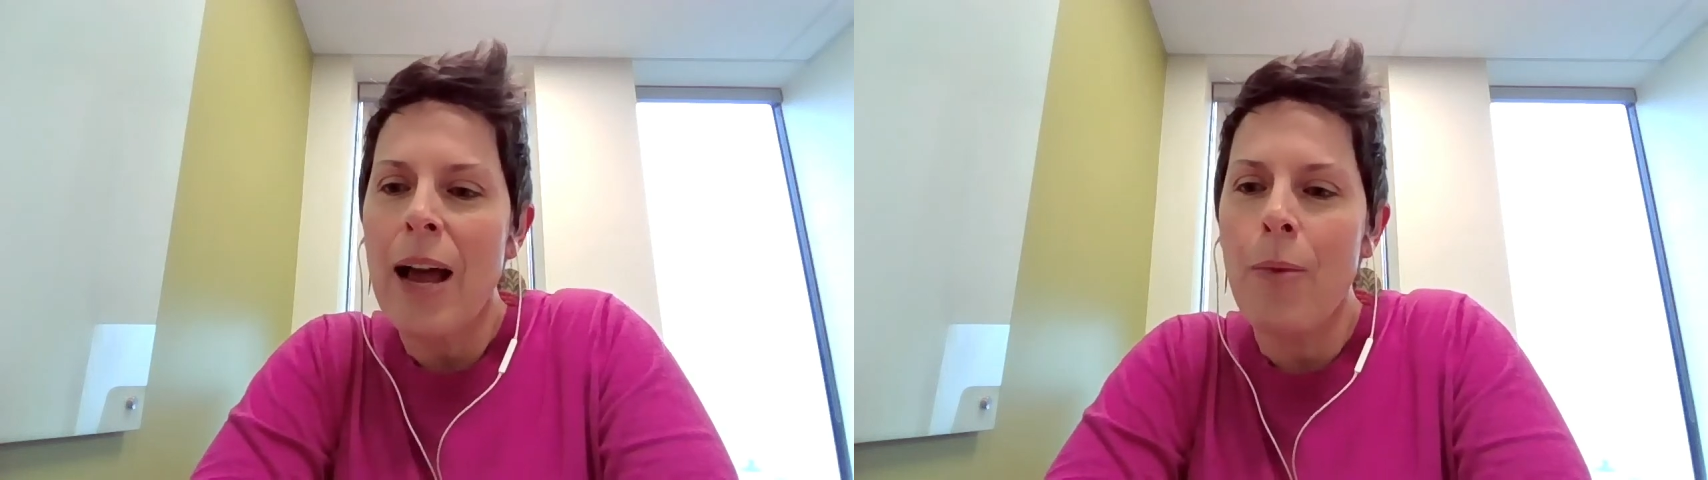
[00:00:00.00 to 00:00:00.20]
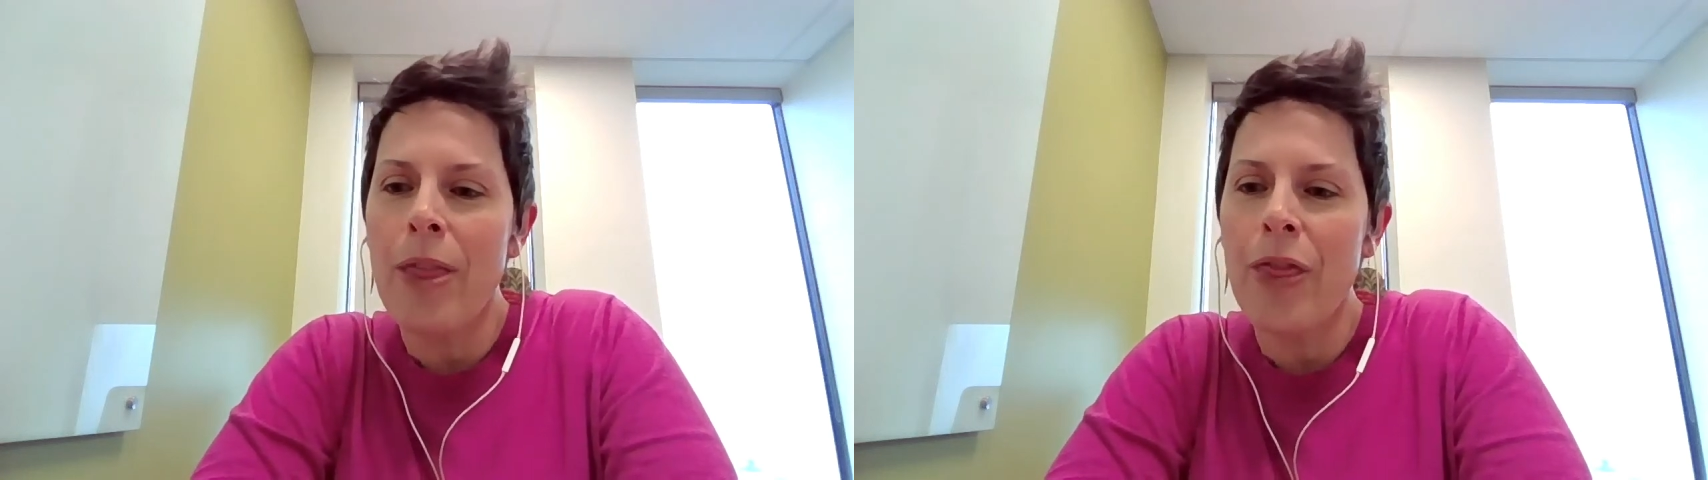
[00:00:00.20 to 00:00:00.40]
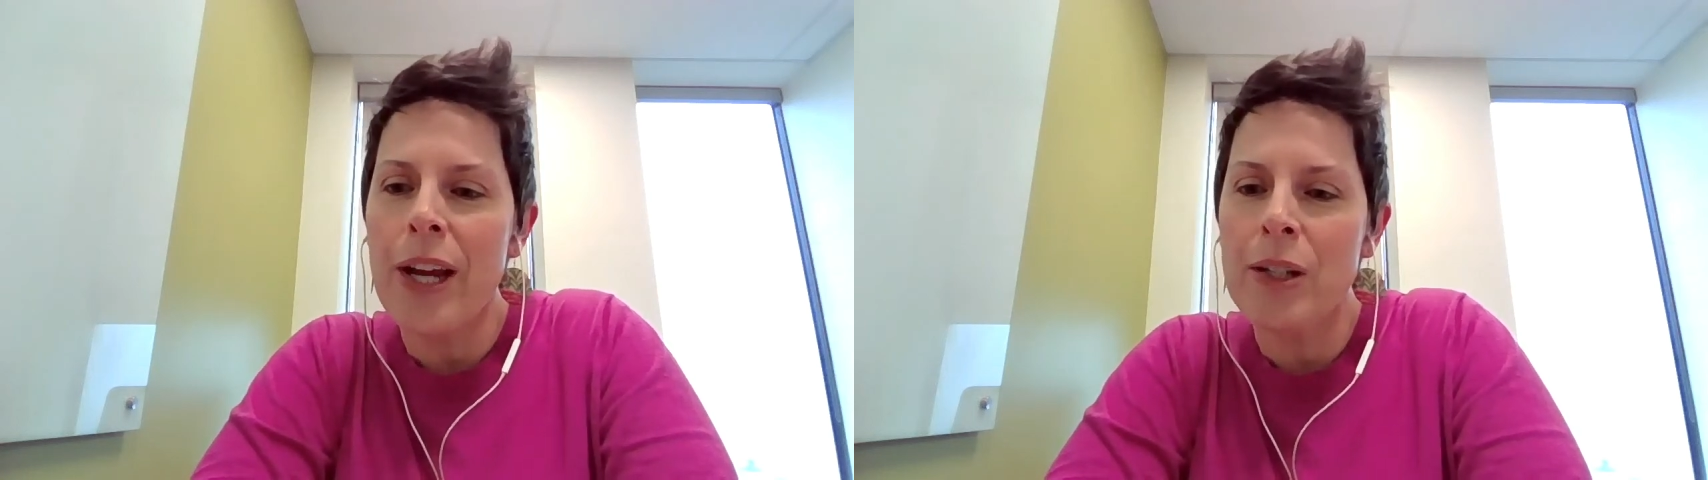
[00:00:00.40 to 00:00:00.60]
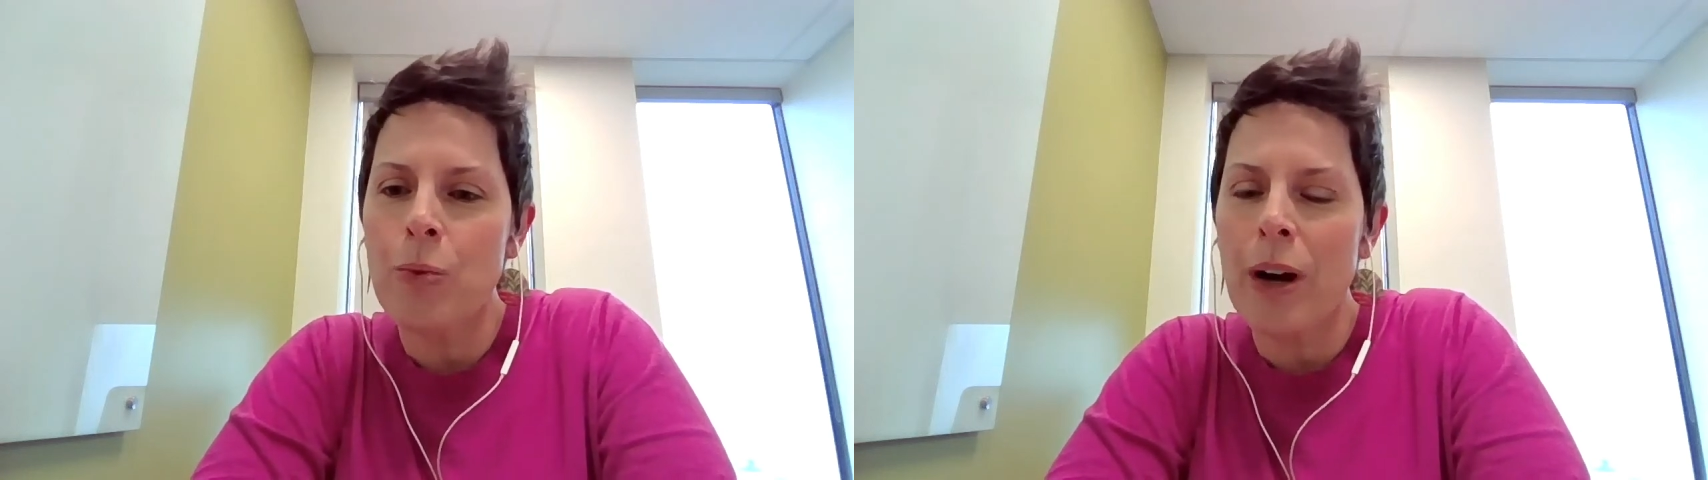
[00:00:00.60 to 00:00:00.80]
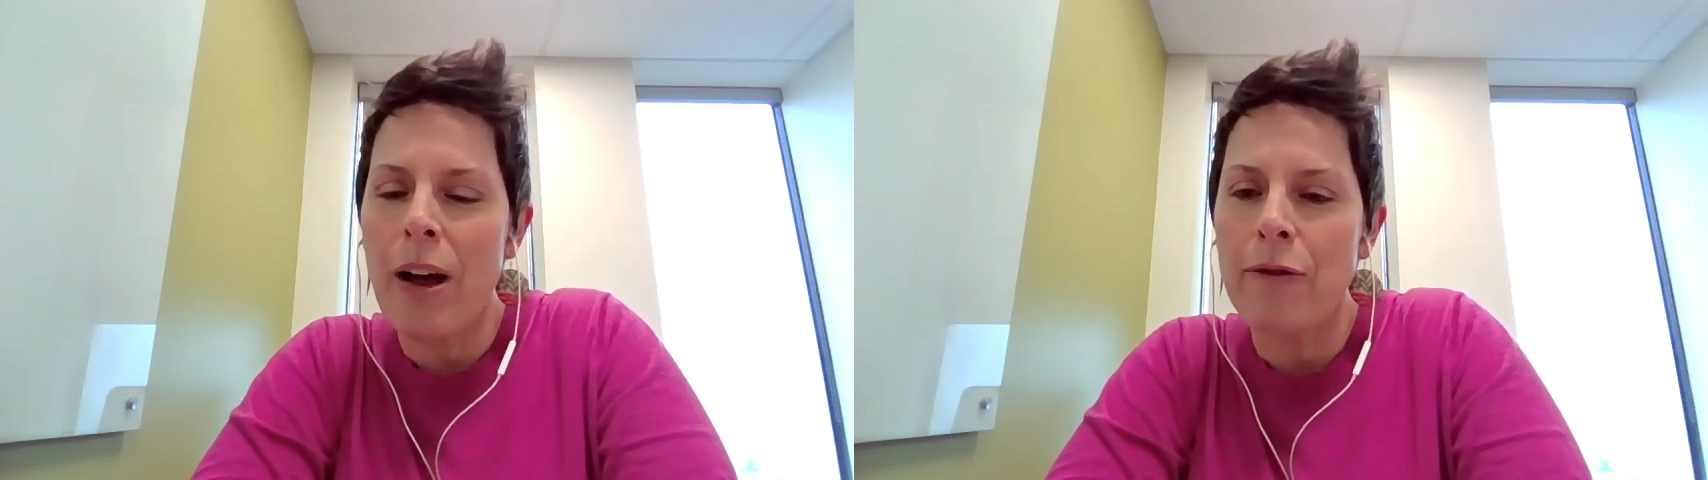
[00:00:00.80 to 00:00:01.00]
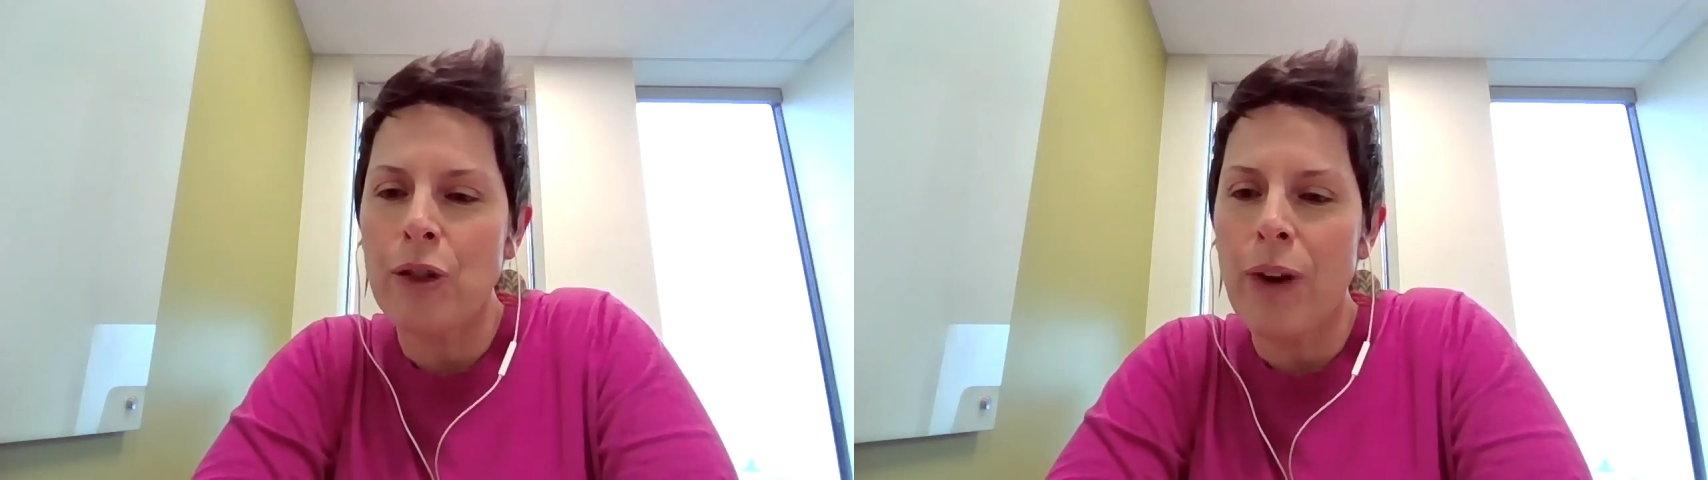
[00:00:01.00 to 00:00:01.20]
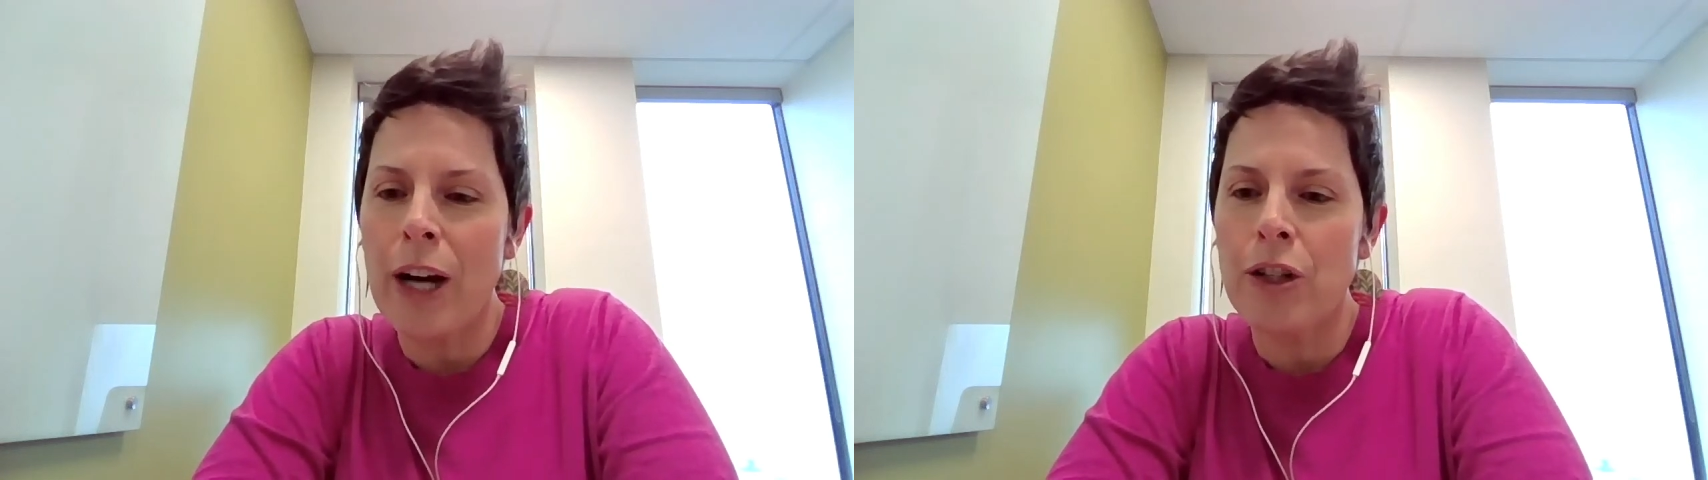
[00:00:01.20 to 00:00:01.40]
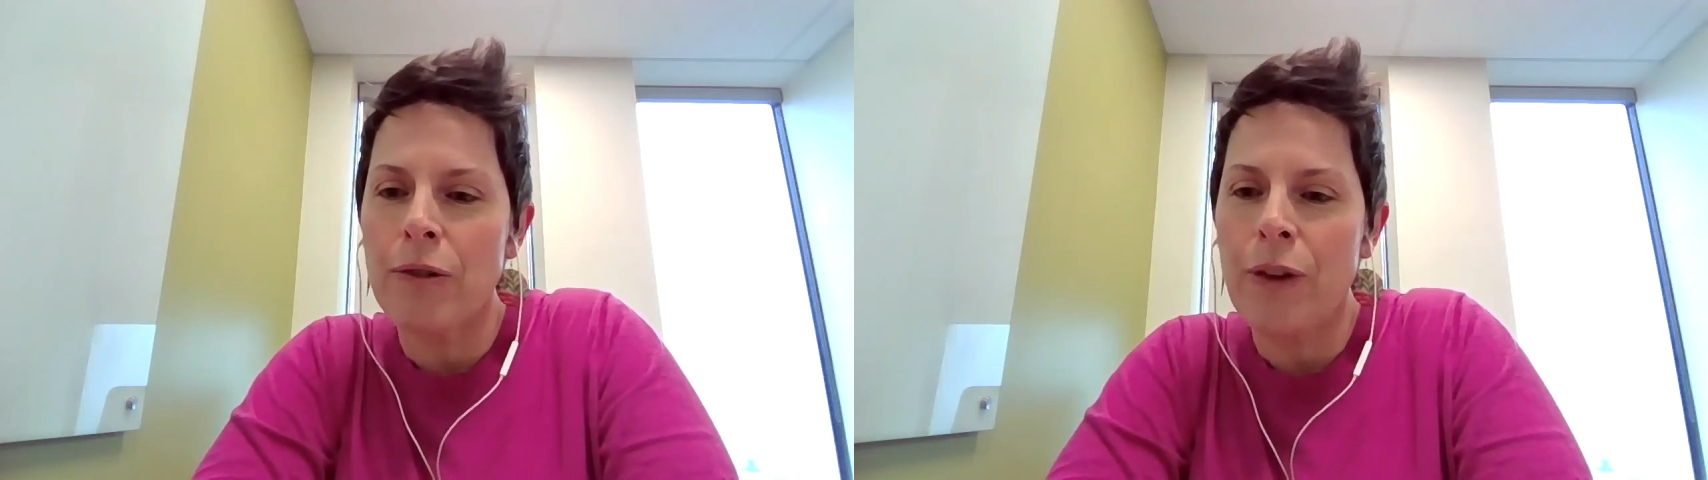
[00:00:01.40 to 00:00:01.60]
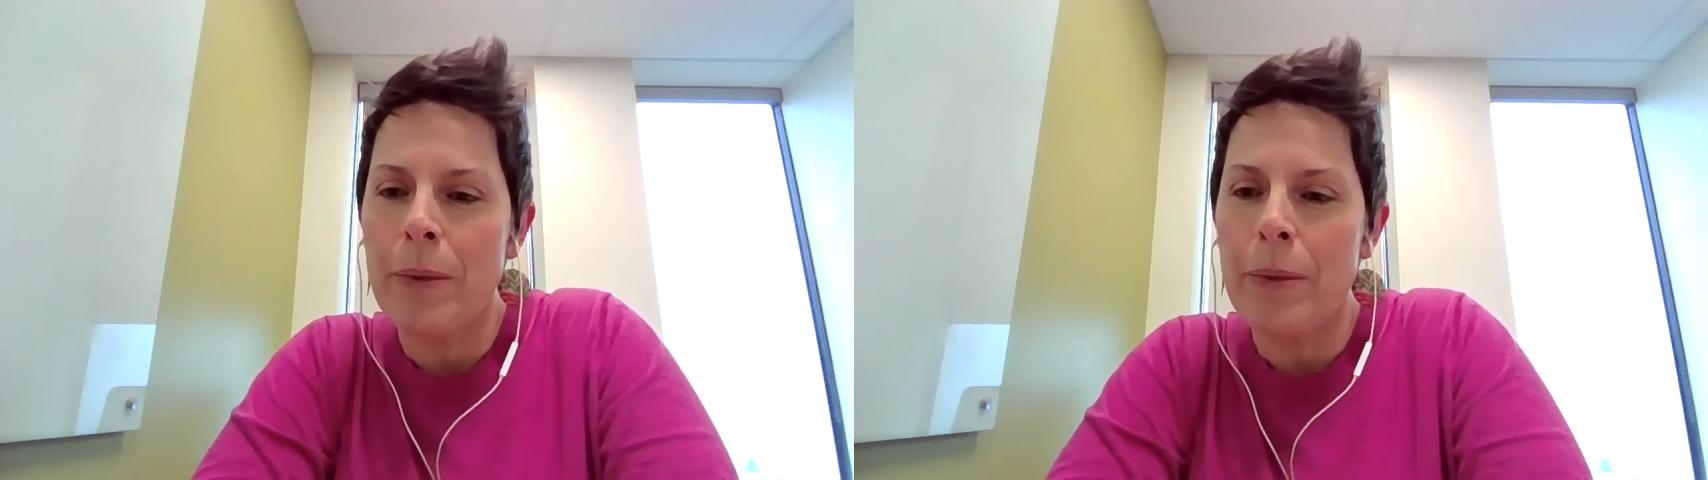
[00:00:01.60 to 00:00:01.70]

And when things went off direction